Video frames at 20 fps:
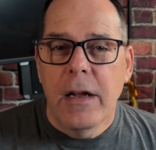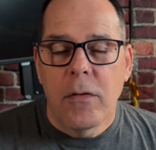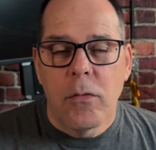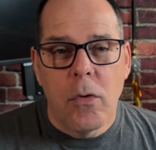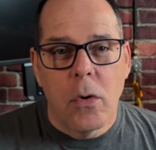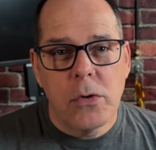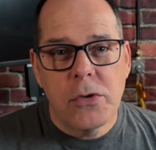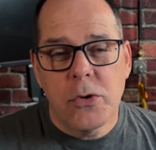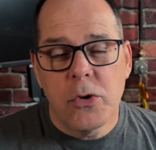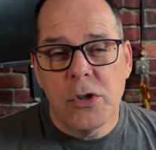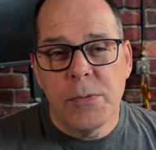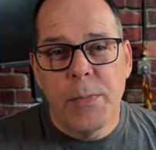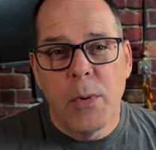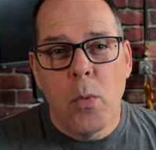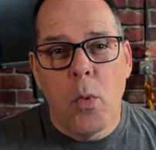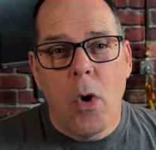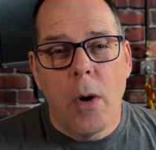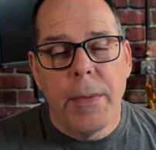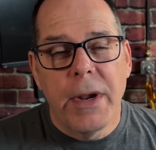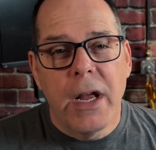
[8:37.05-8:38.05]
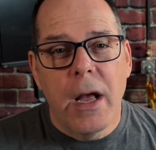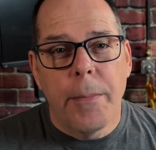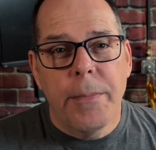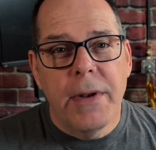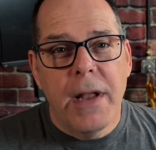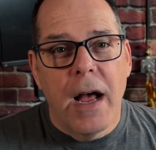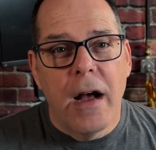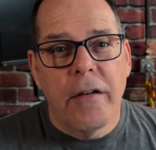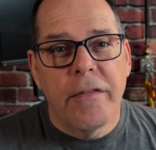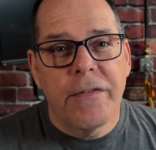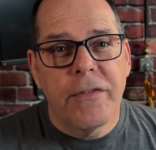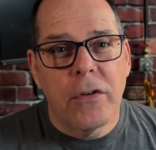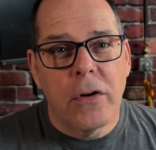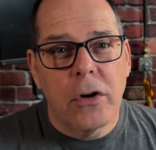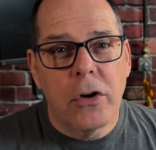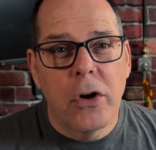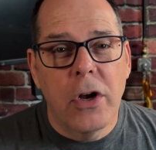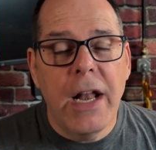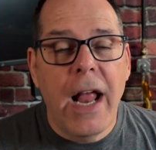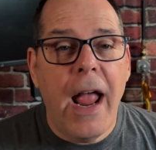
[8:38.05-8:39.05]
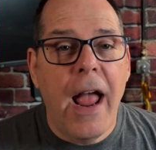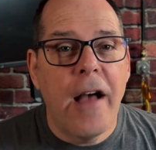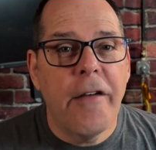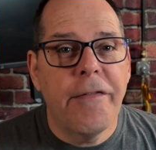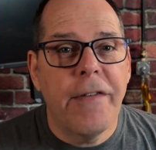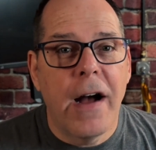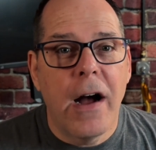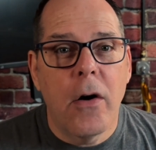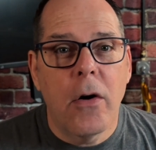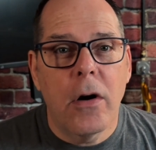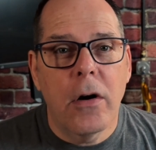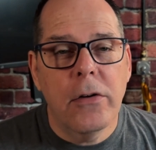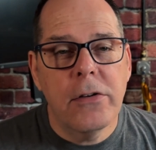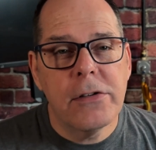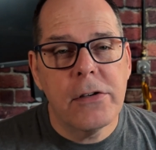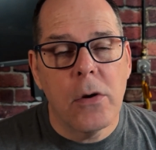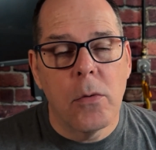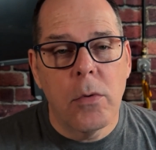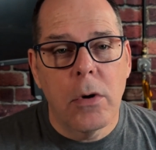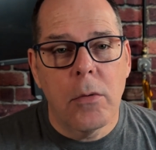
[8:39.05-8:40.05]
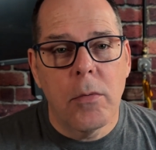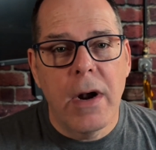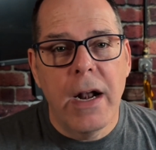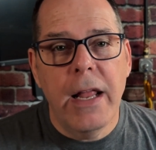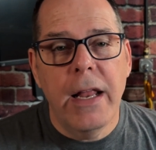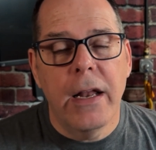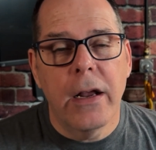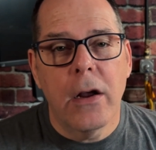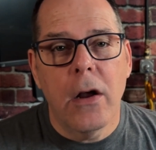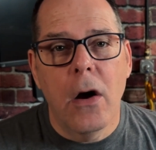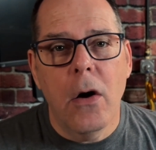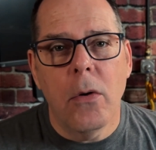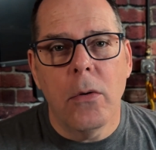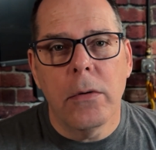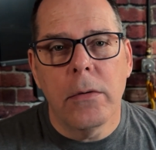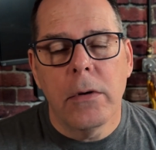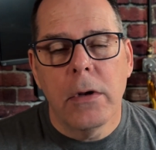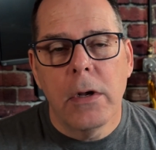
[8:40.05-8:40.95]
Roaster's been warming up now for a good half hour, so we're ready to go.